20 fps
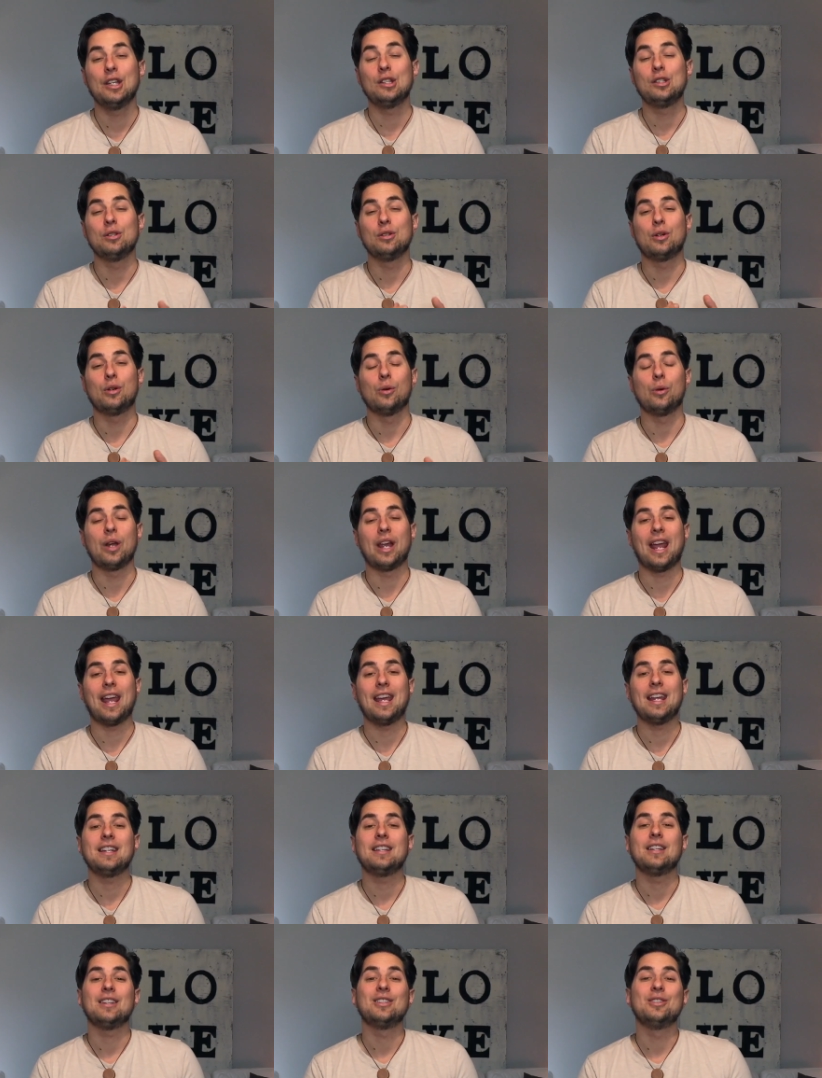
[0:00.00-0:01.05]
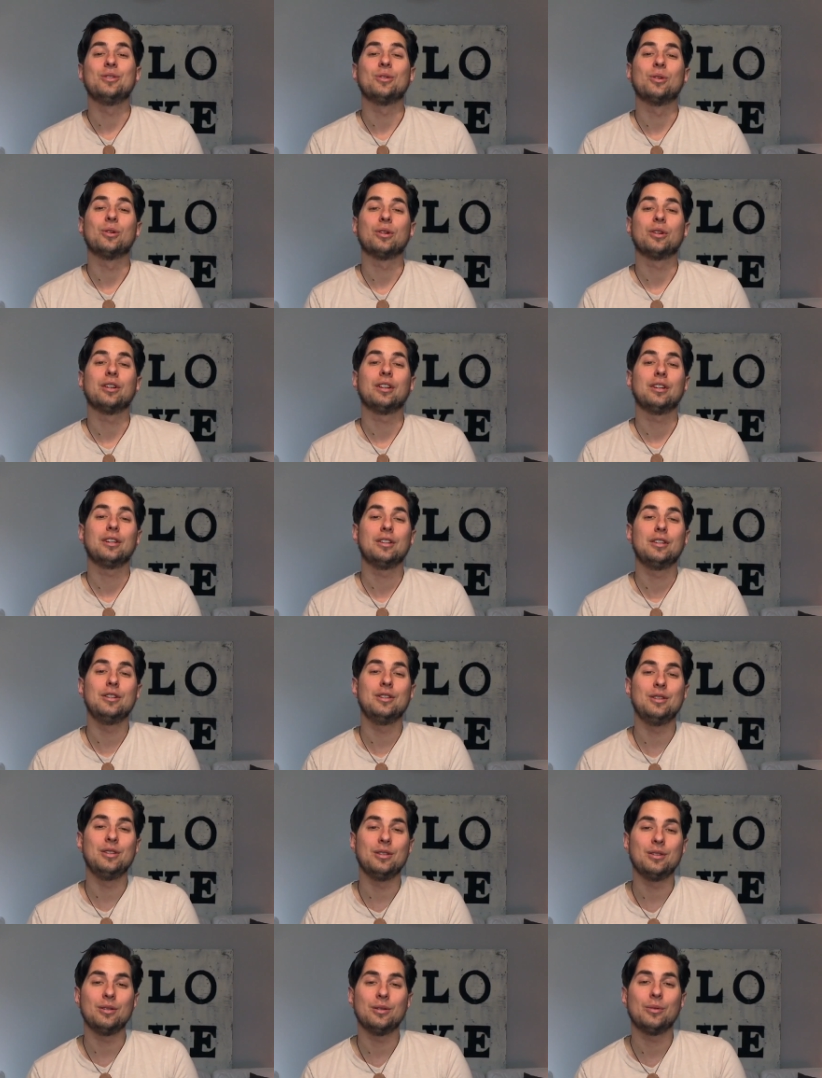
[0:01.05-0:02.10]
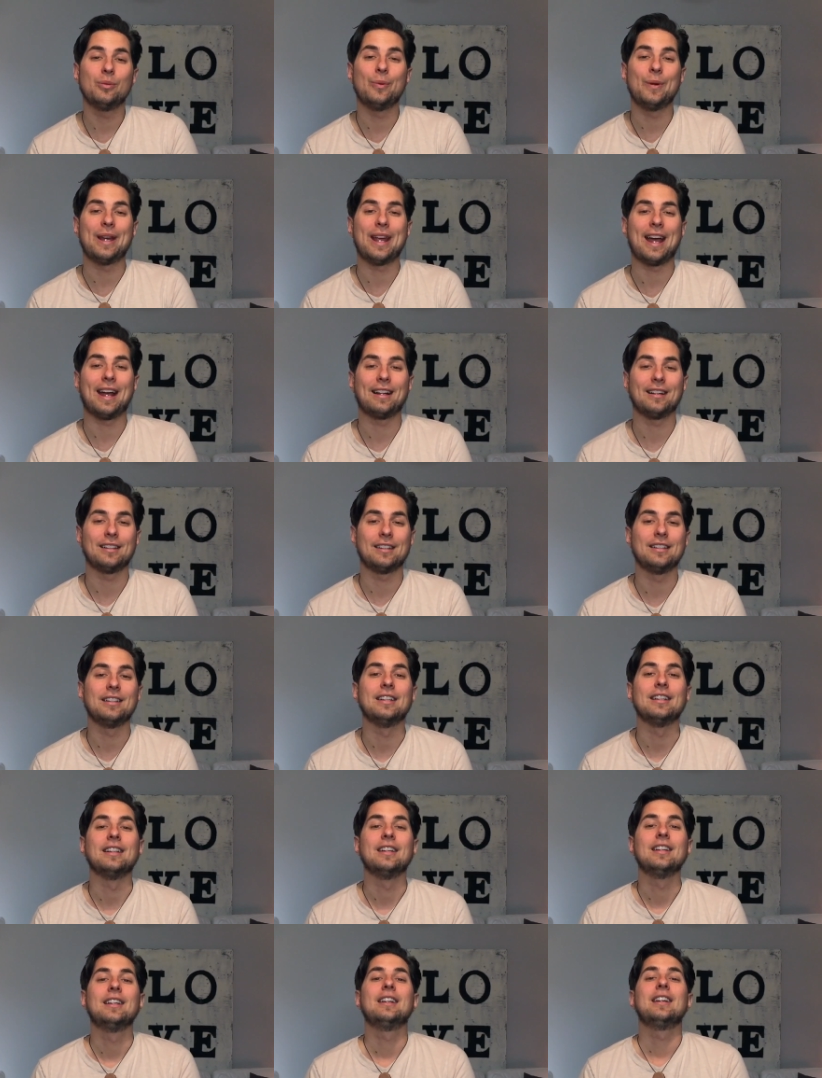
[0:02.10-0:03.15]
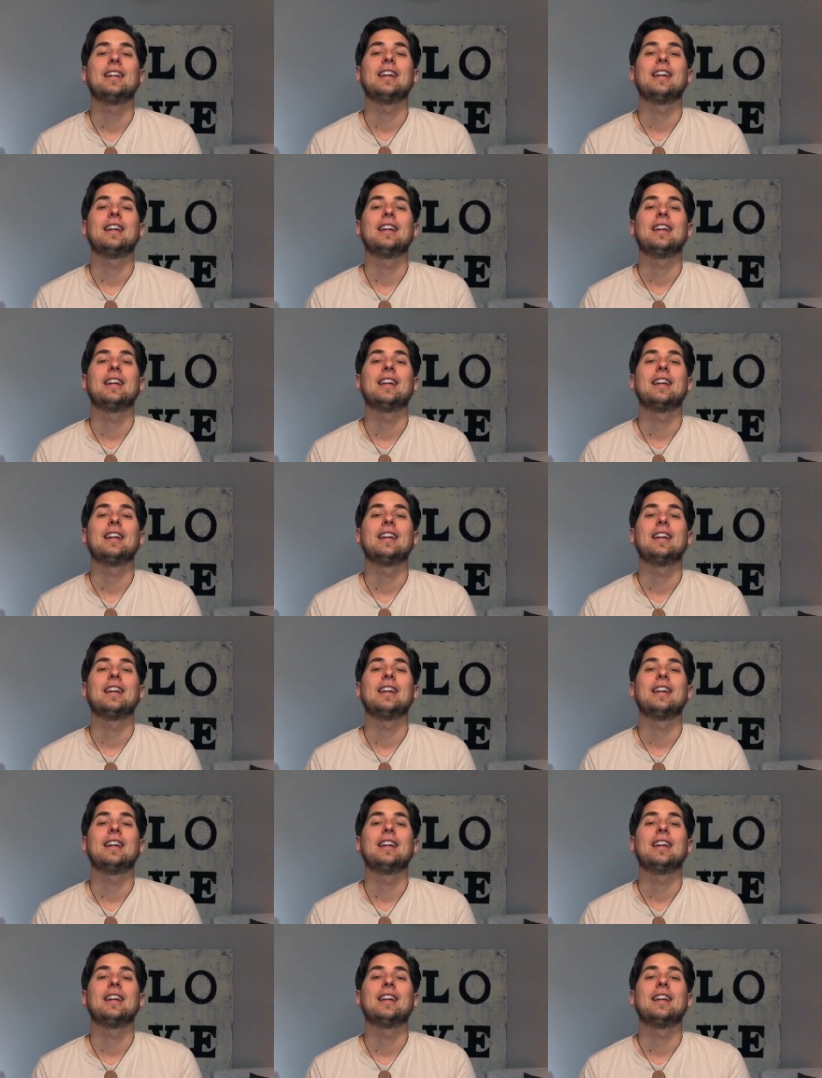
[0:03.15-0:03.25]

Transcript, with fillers: to create your new reality.